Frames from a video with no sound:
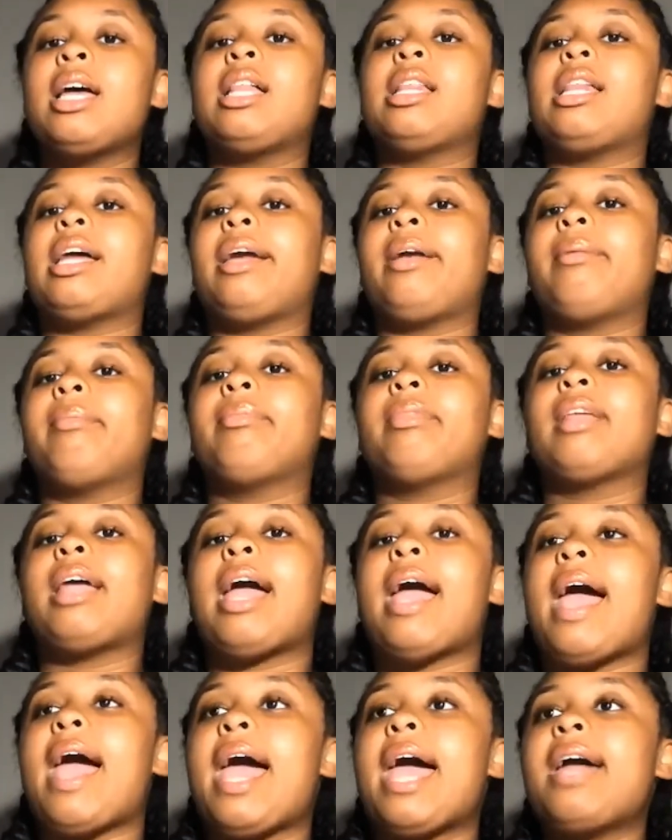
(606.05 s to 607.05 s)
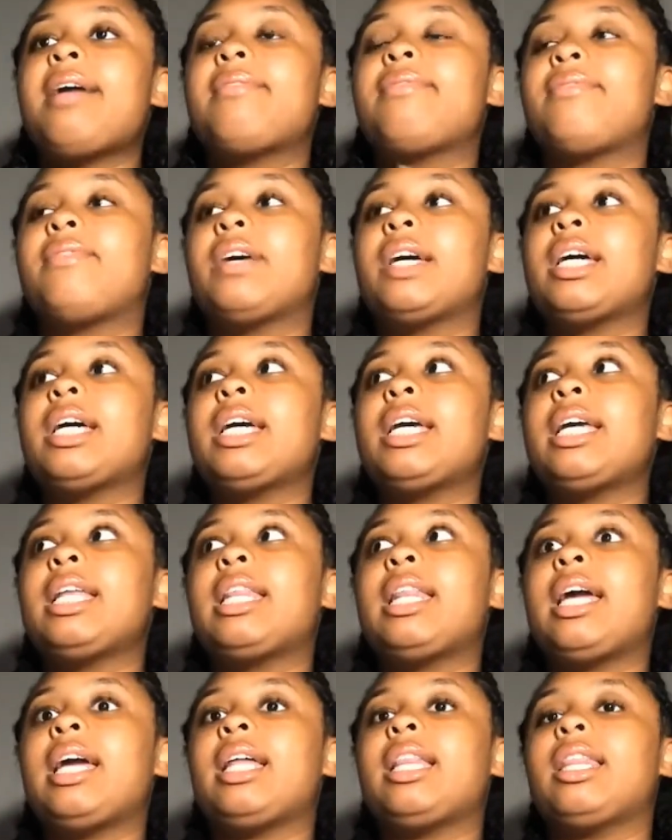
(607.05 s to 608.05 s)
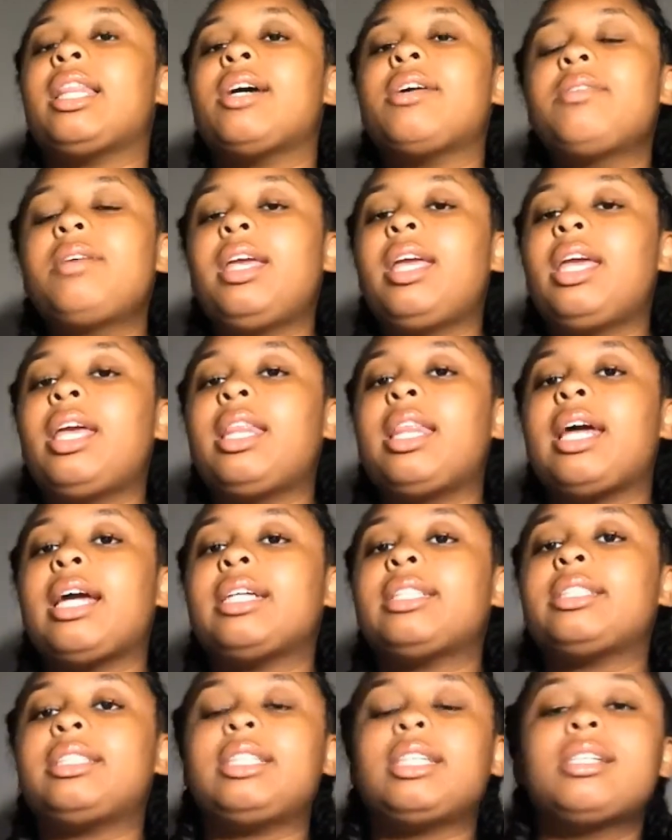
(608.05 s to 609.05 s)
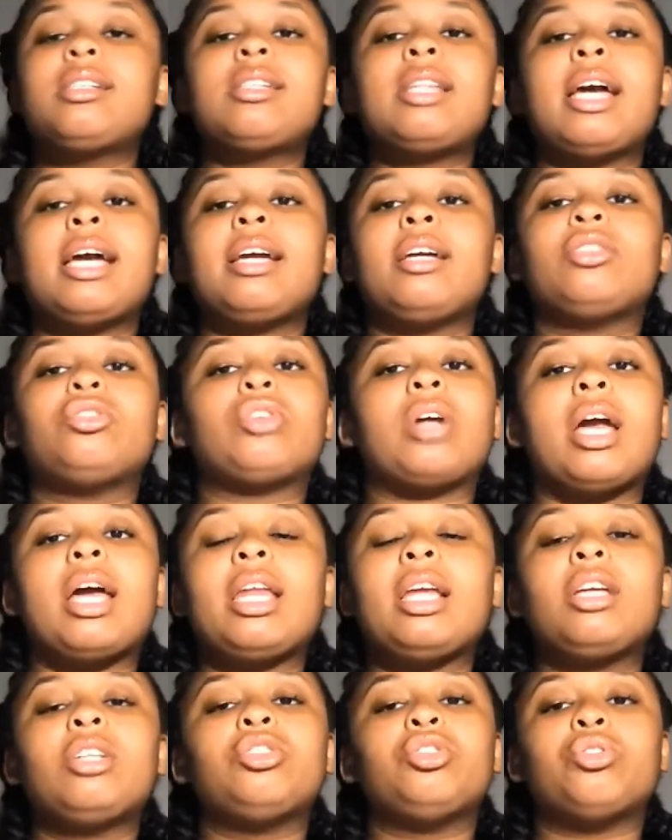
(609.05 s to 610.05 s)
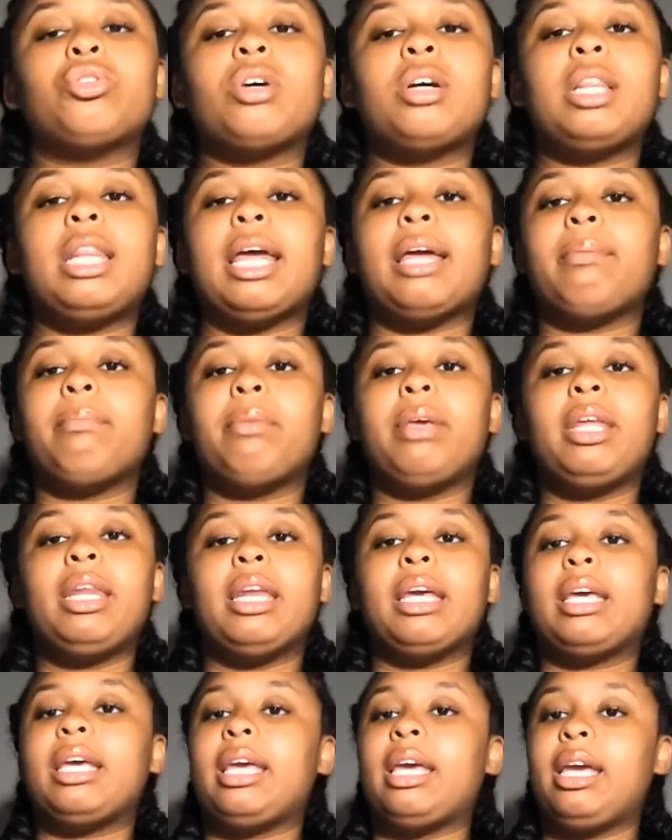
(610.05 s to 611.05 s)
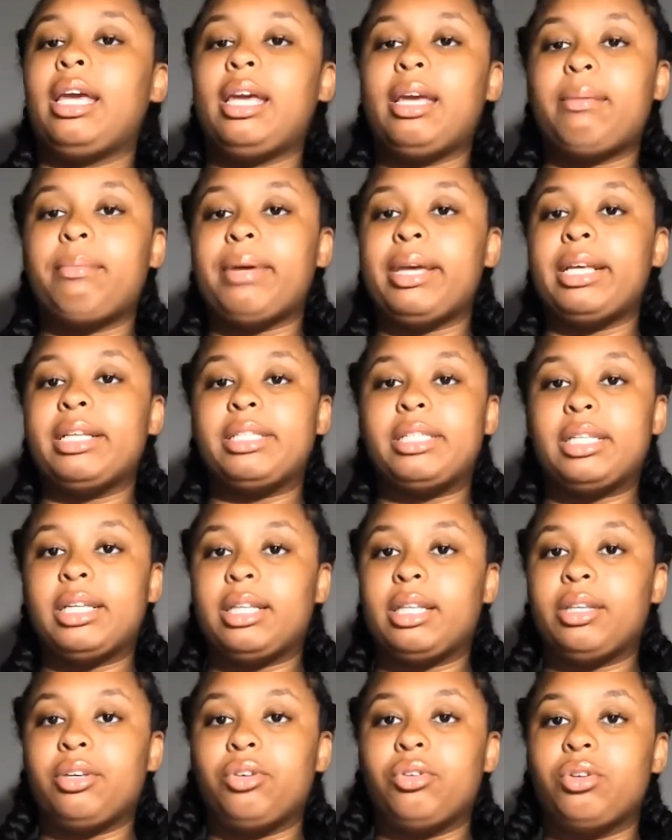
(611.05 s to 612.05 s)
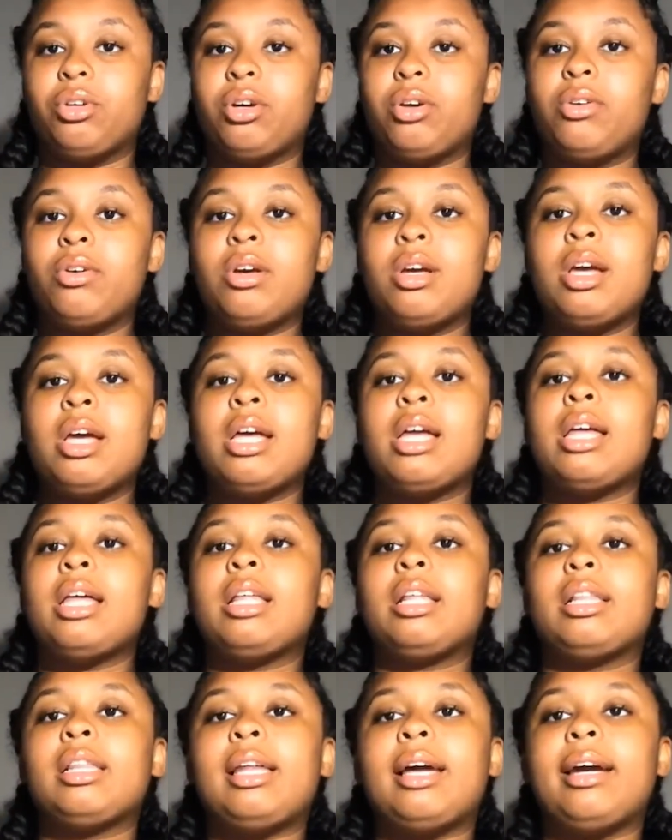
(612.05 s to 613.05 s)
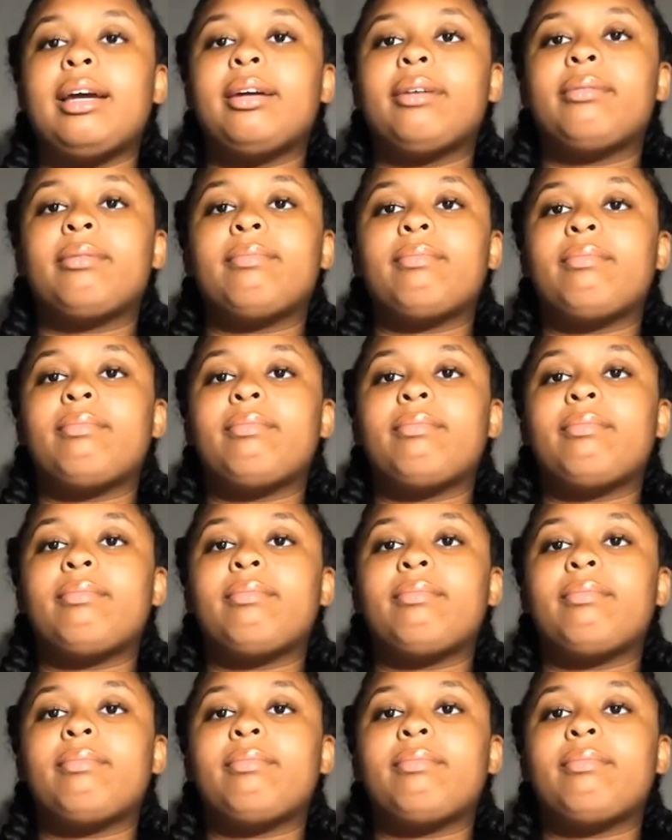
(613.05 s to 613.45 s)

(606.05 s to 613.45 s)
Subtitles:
Like, have fun and, like, low key, like, still, like, try to enjoy, like, being a kid, basically, you know? Like,